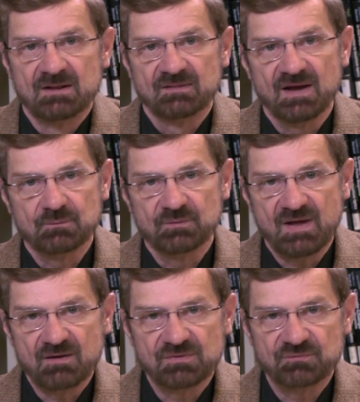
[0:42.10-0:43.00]
that
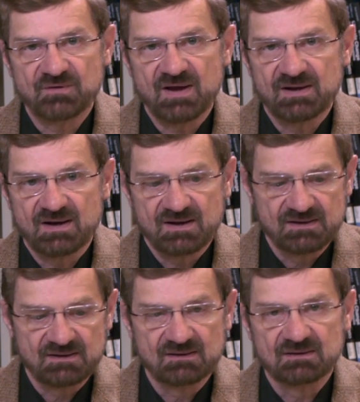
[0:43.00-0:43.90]
without the fan
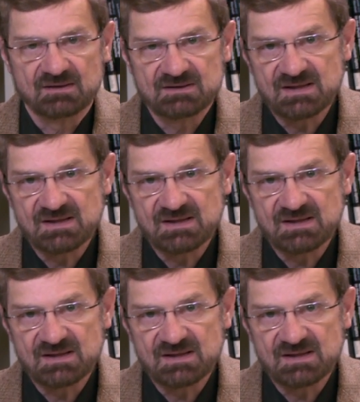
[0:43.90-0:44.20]
on, it